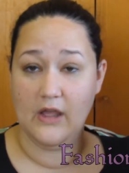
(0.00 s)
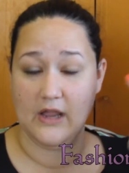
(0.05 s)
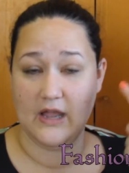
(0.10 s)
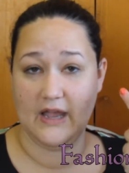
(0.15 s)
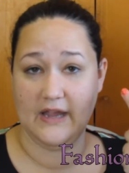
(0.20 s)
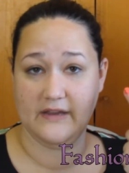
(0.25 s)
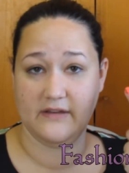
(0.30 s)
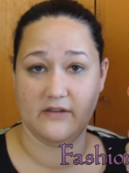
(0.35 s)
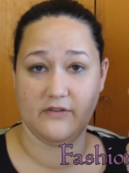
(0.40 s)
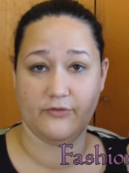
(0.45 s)

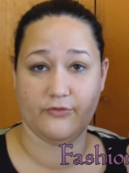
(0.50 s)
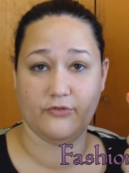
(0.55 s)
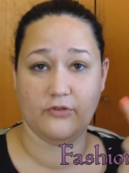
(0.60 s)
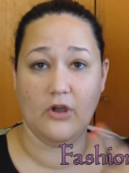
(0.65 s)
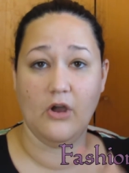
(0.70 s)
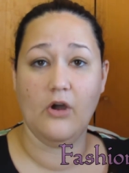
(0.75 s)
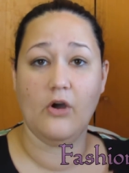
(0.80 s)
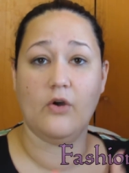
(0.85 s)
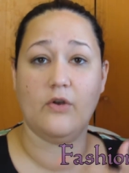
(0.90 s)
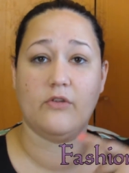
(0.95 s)
kind of
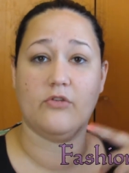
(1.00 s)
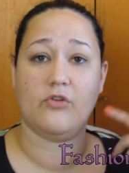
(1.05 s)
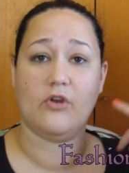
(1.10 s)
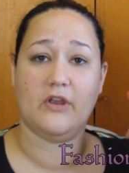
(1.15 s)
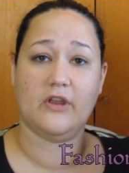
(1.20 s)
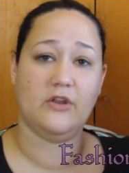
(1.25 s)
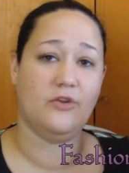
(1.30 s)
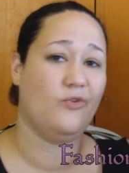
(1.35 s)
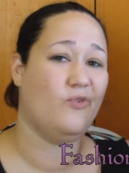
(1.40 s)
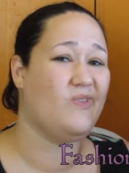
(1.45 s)
tone, so
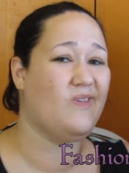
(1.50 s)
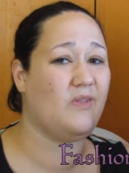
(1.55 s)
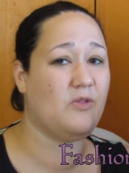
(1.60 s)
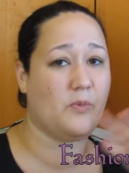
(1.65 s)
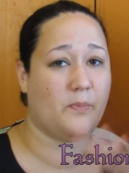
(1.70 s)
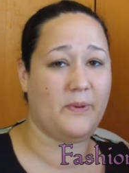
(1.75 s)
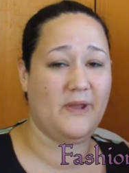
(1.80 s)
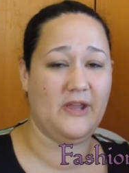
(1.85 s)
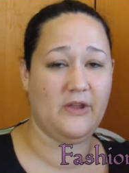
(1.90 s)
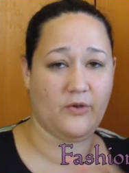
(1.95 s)
I can use
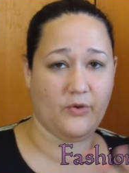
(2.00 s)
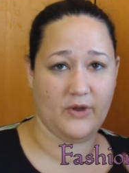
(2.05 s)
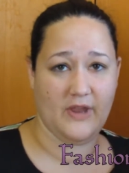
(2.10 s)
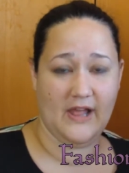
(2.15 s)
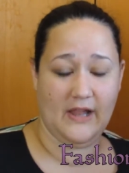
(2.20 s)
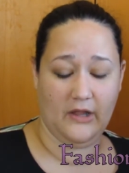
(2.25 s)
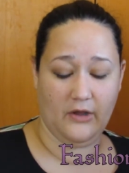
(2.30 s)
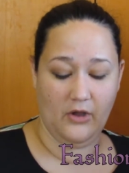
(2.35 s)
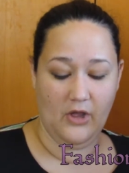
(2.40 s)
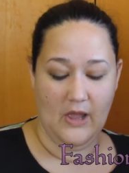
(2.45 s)
either pink or
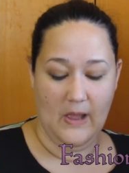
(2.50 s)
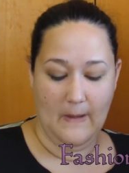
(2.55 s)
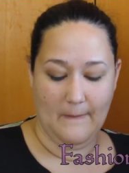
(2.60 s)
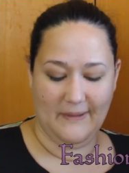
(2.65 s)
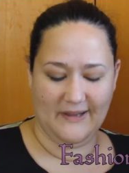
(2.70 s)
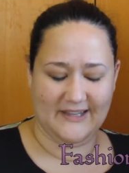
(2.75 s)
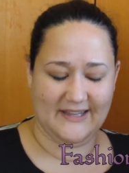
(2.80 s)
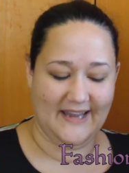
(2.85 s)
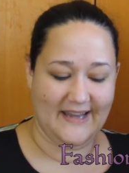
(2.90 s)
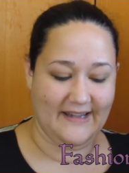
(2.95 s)
yellow.
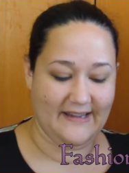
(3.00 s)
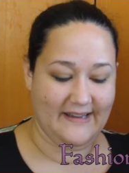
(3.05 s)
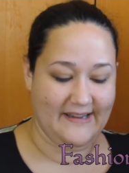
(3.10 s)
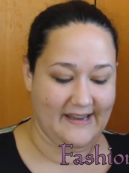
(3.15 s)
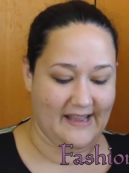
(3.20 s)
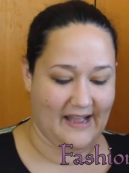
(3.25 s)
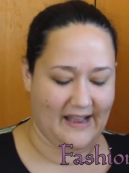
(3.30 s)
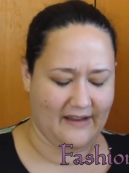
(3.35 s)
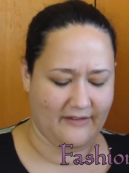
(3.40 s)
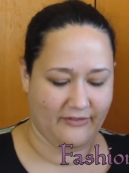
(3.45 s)
But
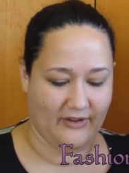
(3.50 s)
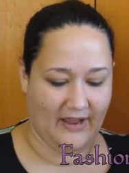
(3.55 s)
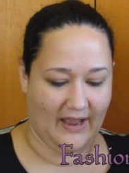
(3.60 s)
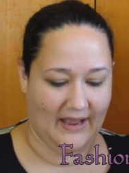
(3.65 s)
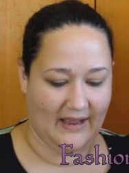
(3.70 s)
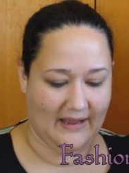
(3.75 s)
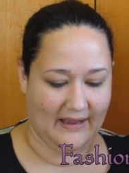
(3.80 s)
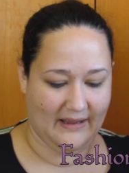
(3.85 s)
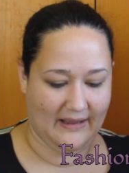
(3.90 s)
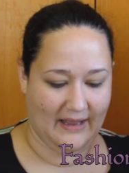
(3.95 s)
lately,
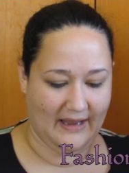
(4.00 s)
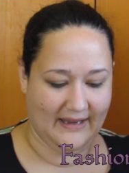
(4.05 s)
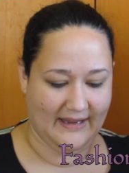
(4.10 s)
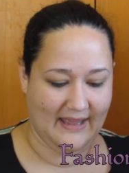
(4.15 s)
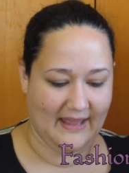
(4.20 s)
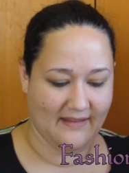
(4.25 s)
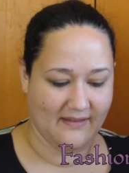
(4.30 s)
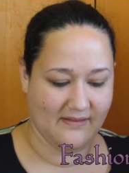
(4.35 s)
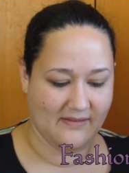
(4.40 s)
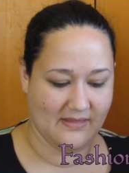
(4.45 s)
I
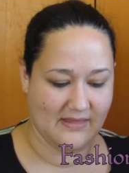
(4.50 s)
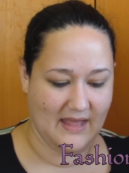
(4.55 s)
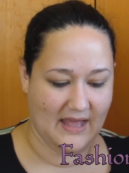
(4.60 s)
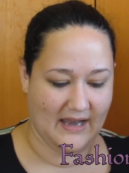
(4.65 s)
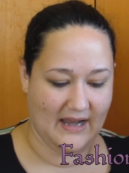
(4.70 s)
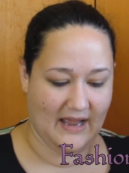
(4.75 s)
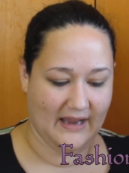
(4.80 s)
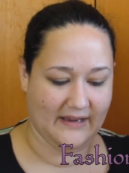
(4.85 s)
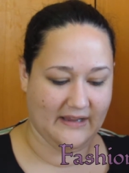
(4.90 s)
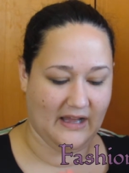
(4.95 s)
guess
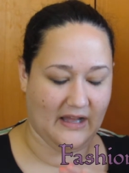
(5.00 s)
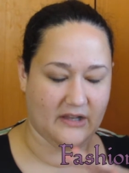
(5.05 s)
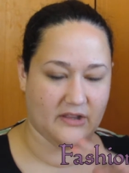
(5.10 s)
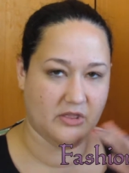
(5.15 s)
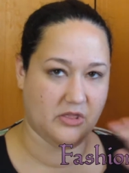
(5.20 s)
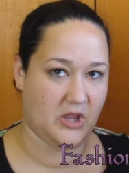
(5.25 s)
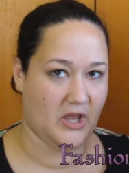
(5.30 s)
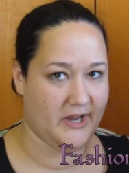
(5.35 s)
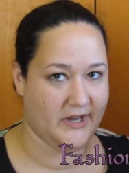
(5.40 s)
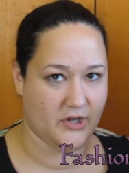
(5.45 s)
that I
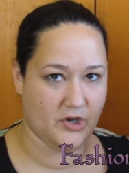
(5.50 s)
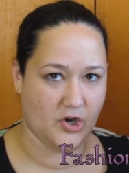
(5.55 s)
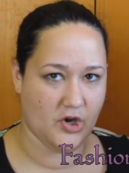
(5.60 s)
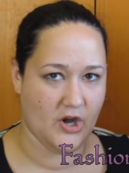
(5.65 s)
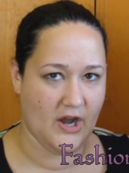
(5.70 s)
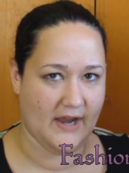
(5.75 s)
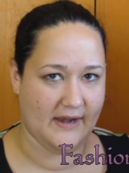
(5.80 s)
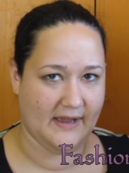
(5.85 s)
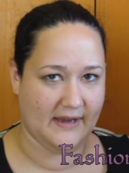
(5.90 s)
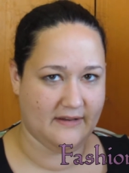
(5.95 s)
got lighter,
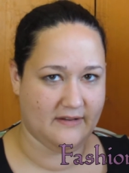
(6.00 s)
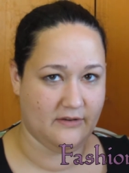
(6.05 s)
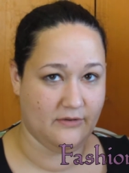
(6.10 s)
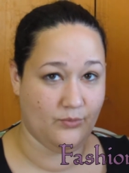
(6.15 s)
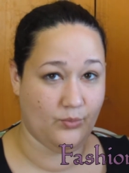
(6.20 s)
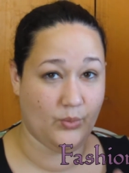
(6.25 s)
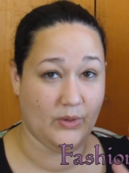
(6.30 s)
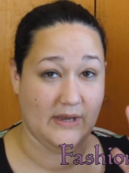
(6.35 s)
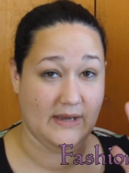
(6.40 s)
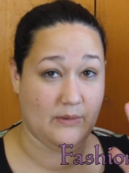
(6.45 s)
and I
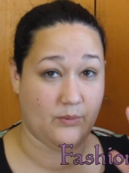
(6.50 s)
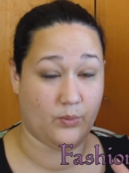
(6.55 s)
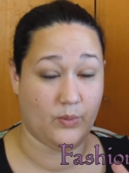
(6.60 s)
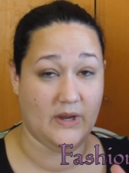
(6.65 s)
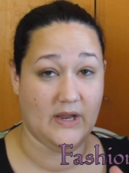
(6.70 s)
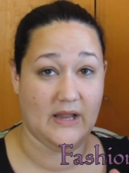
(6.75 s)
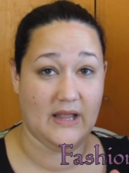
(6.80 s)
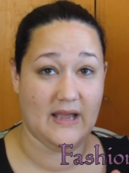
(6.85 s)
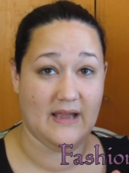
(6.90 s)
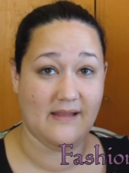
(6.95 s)
didn't really
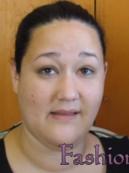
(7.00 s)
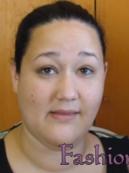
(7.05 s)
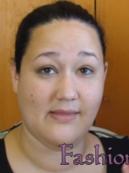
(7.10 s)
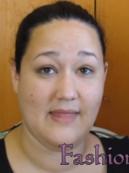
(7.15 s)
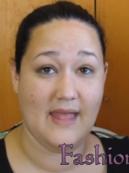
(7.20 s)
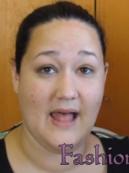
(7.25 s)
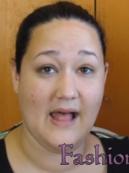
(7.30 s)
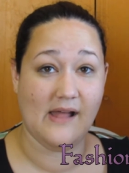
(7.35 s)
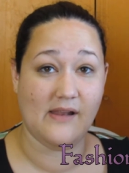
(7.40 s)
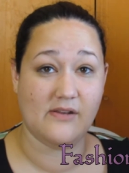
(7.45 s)
realize
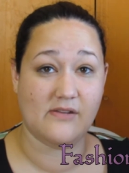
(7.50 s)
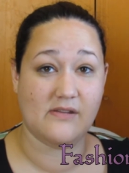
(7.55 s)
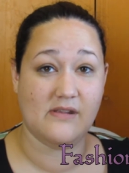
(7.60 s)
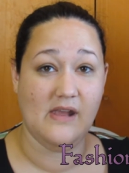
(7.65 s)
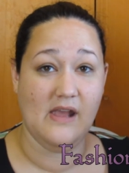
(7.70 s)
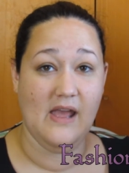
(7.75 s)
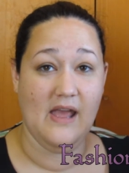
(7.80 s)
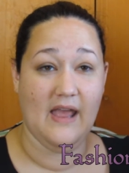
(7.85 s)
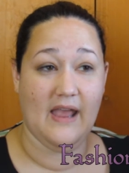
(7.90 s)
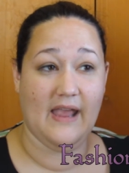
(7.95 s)
that.
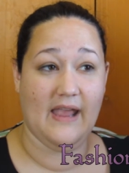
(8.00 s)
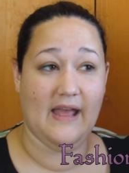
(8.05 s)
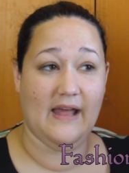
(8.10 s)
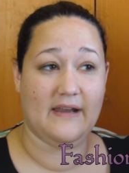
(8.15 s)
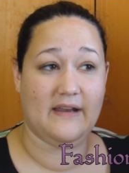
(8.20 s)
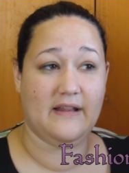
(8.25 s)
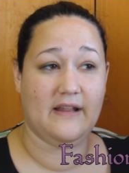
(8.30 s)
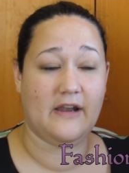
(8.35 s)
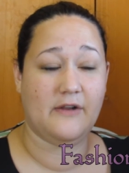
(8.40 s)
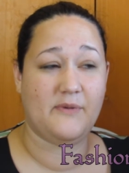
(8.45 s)

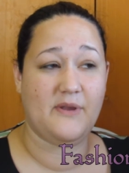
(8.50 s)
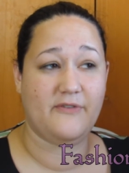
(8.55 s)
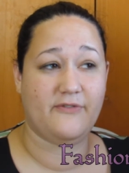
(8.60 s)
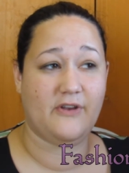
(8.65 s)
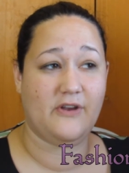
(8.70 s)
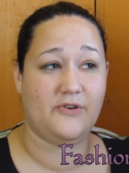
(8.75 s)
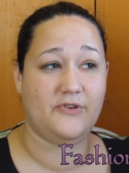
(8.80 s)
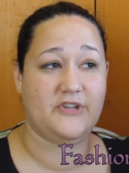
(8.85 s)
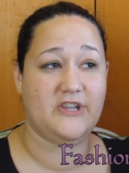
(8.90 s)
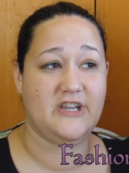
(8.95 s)
And a lot of my
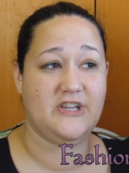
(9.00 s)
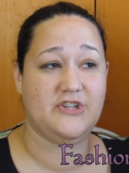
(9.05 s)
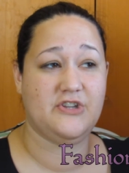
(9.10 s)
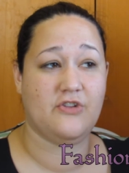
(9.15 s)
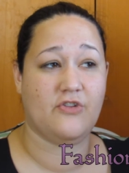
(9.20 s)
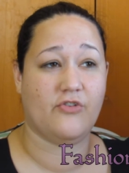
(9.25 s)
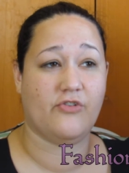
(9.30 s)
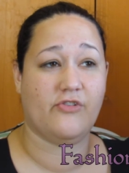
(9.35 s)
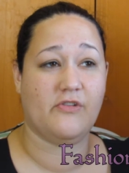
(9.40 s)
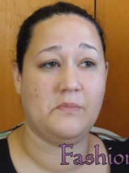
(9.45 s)

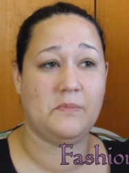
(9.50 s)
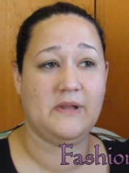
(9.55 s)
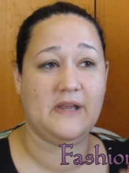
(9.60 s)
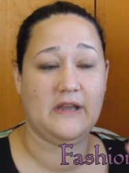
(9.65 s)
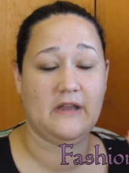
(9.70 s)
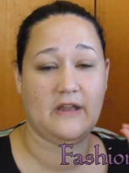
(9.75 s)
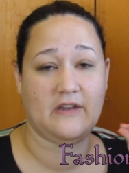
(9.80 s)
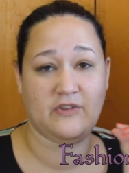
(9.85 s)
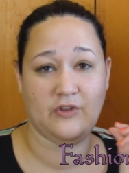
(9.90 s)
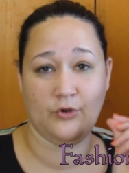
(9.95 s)
foundations are
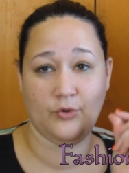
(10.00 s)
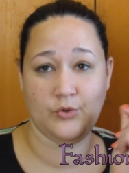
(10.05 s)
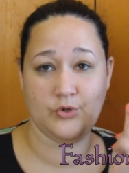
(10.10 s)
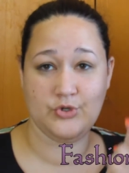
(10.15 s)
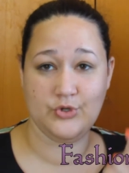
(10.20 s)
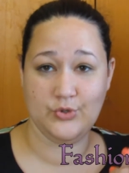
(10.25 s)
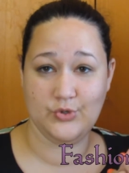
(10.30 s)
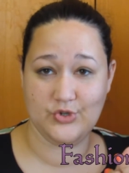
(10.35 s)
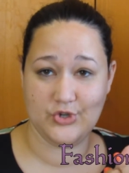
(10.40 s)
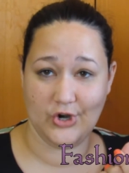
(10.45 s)
simply a tone
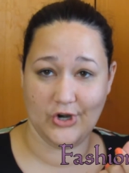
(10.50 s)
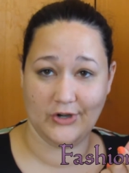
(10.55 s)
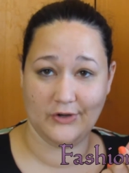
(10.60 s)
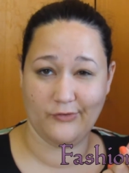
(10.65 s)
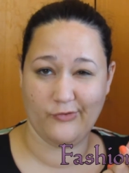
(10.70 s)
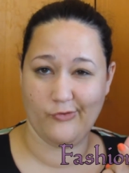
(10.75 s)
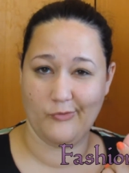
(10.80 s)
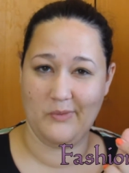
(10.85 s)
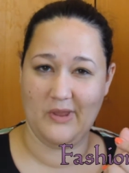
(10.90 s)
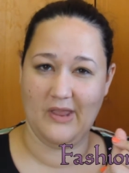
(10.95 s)
too dark
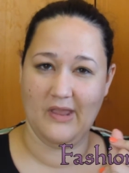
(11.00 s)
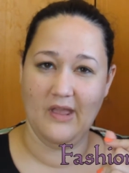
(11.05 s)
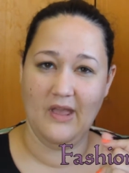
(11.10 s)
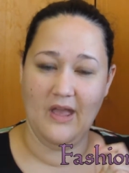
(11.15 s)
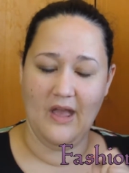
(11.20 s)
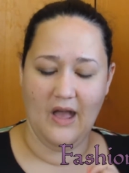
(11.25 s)
for me.